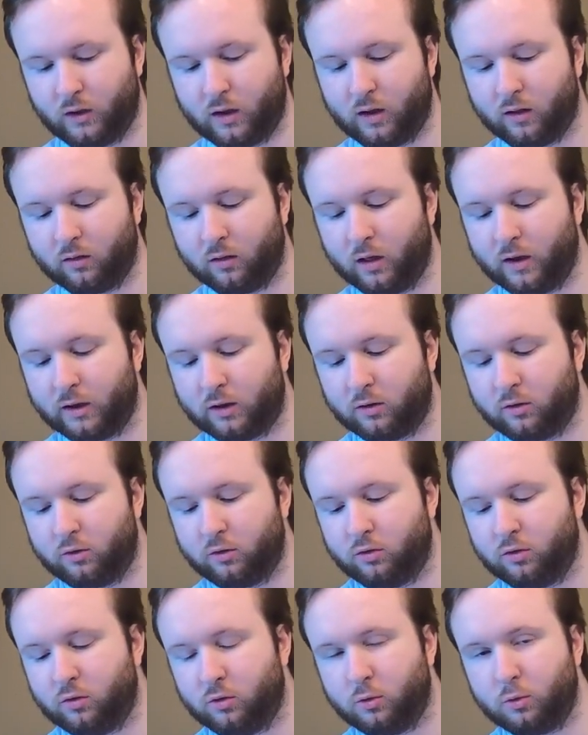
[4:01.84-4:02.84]
I like
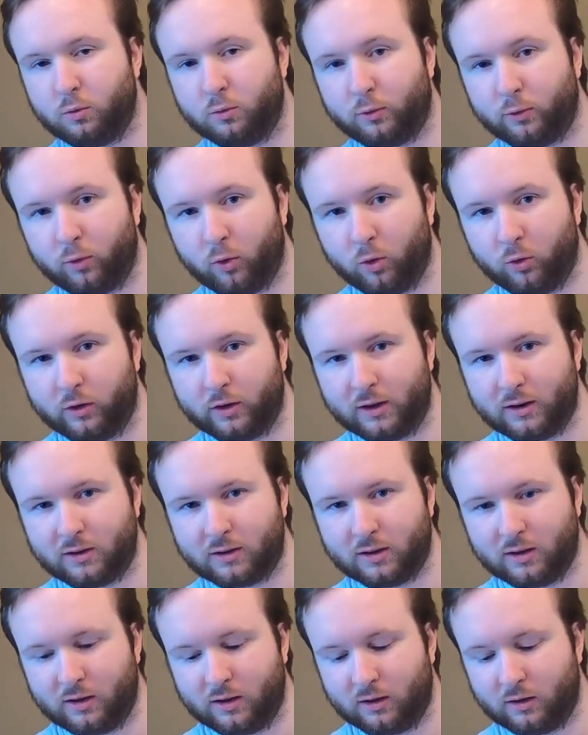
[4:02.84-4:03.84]
to fold
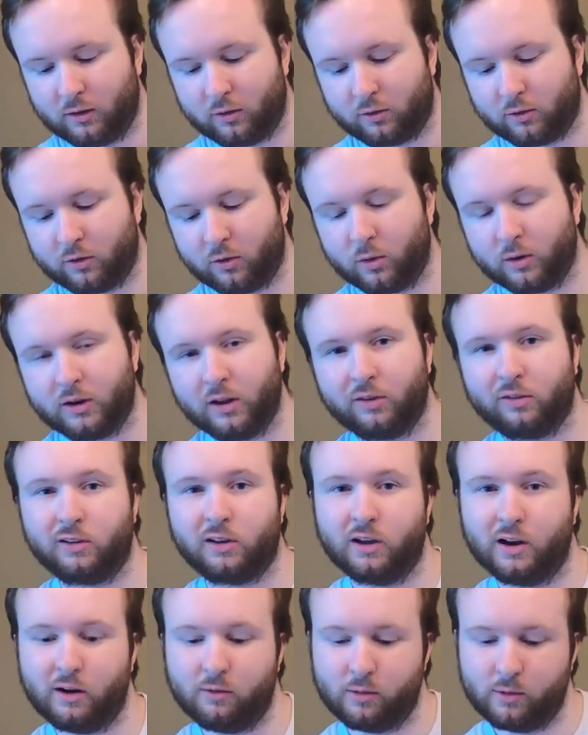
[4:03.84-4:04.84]
it so it
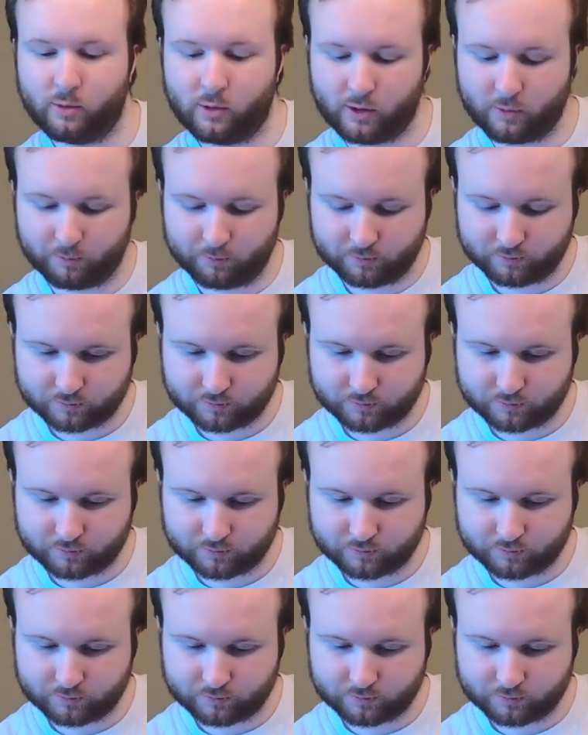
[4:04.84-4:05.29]
doesn't get everywhere.